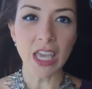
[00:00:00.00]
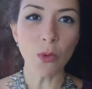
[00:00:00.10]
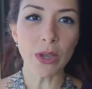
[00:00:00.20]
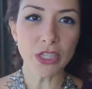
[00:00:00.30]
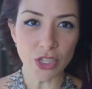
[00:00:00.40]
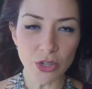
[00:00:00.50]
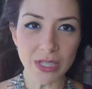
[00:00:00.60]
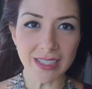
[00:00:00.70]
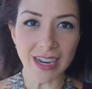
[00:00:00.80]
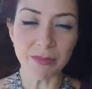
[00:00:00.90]
in which you
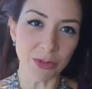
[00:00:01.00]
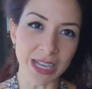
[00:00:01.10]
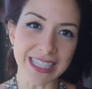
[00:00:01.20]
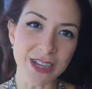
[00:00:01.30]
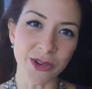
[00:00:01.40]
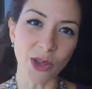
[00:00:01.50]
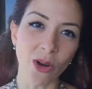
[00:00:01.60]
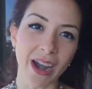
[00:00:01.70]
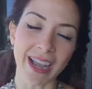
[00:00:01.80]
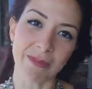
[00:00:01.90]
start embracing who you
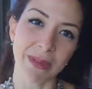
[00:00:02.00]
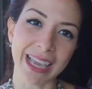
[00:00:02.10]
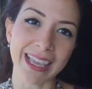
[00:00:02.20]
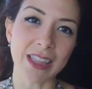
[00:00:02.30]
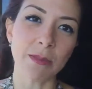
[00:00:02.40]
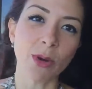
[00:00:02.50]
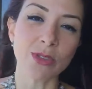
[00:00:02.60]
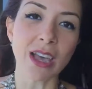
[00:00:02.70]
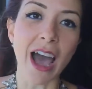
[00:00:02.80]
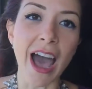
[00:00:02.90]
are and making the
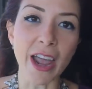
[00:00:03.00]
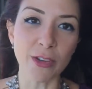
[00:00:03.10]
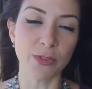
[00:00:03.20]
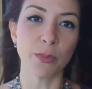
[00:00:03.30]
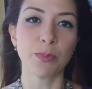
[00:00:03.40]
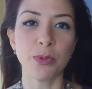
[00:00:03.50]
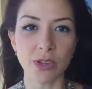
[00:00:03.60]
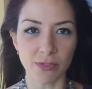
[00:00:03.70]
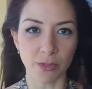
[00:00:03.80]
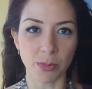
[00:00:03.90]
most out of your
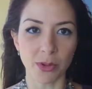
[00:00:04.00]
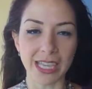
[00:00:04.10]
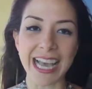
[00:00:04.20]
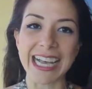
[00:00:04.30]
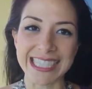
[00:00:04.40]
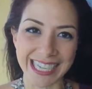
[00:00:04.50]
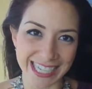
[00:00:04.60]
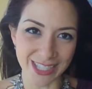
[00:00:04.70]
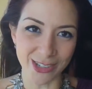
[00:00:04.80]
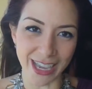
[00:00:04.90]
beautiful body as it
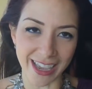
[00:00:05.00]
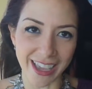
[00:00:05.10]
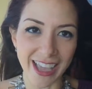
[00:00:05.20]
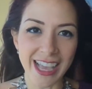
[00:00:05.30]
is today.